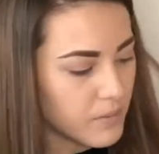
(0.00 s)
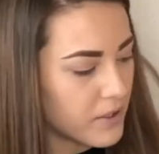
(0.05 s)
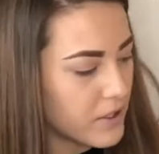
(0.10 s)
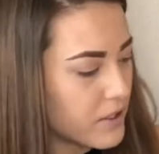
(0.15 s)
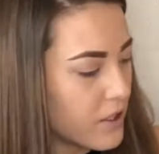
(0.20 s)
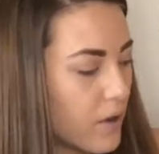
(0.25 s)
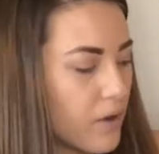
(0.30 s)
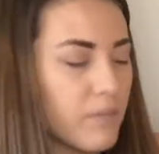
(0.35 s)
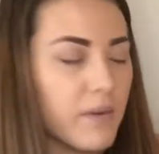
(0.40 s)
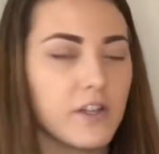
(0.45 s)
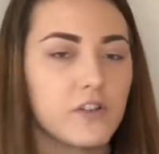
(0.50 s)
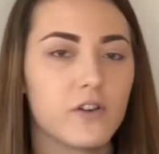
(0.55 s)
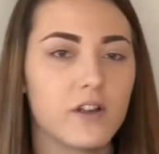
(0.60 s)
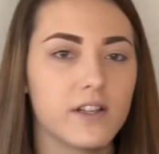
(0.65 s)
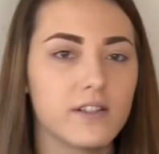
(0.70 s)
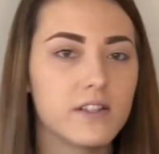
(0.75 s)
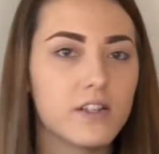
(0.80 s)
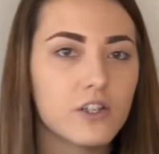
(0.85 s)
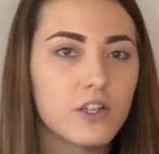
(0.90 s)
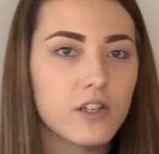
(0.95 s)
going to start with my
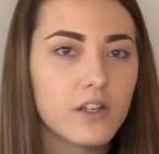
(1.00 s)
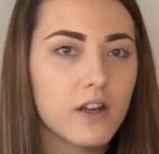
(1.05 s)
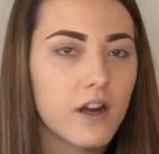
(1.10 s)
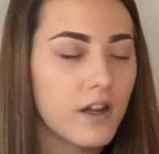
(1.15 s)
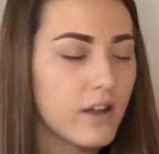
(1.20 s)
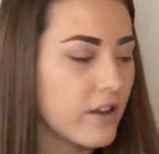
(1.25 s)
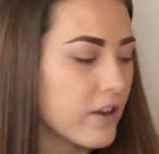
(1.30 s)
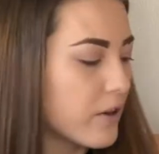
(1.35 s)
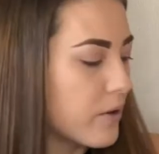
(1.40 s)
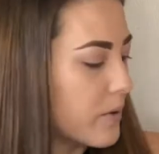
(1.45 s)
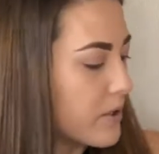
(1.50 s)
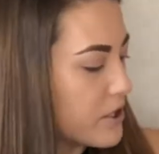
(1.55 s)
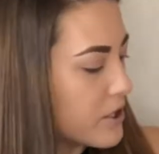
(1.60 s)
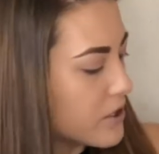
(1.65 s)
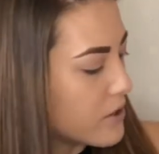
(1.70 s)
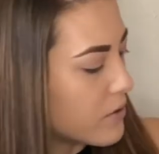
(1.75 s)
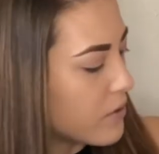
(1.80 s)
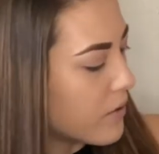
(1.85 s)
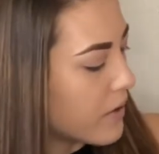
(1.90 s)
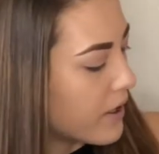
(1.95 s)
transition color, which
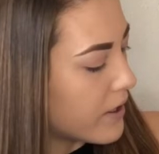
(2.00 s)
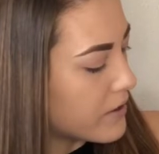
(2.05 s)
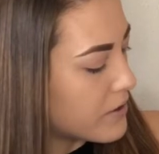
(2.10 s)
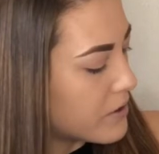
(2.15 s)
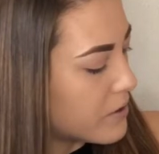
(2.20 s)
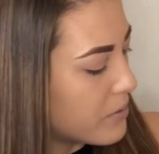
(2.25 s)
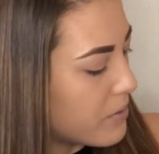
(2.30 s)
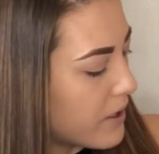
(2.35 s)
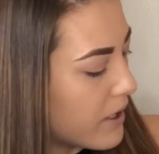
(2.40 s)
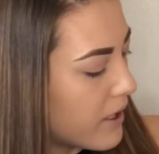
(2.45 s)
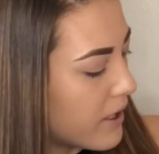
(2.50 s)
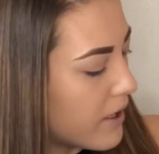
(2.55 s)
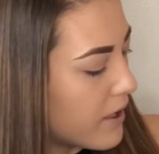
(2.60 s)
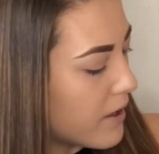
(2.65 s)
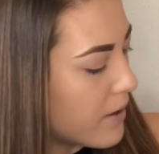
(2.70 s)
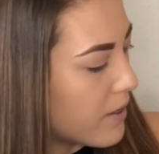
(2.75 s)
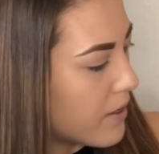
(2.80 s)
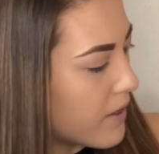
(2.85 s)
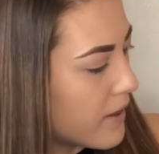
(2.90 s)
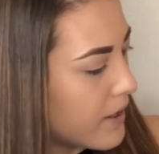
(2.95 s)
is going to be
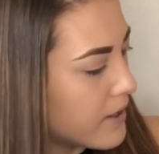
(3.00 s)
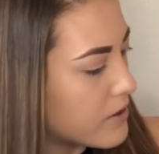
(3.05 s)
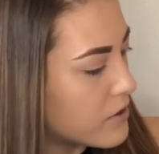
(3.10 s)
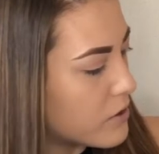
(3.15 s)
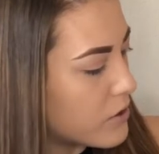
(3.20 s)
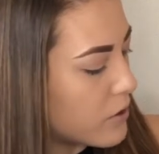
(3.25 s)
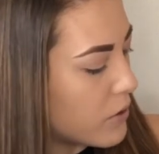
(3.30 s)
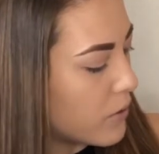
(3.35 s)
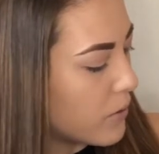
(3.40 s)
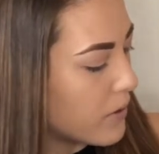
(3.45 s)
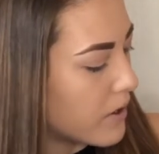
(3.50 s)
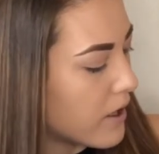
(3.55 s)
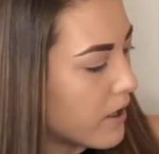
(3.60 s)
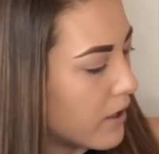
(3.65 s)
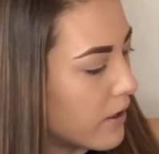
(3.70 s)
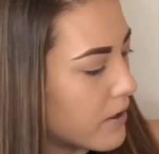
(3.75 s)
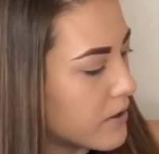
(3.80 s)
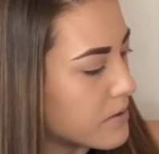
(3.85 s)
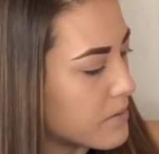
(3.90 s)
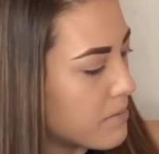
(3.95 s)
these two
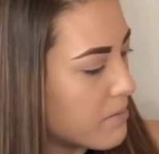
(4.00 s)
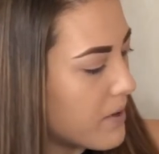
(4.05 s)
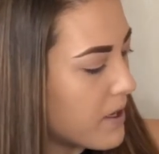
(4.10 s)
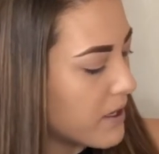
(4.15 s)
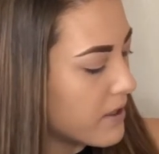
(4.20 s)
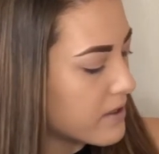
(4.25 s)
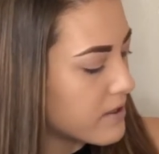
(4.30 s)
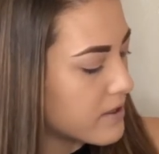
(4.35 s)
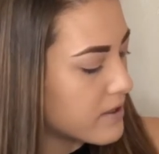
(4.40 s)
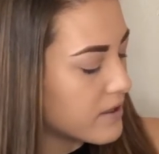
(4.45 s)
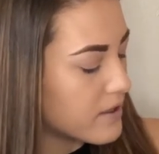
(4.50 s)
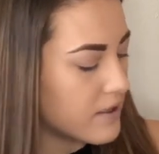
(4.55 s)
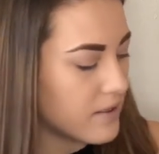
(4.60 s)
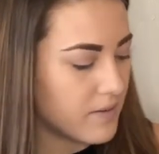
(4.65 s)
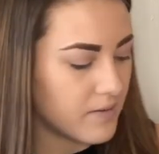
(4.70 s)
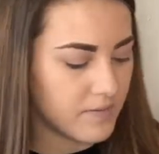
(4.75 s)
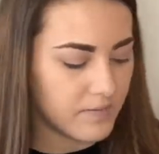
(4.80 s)
colors mixed.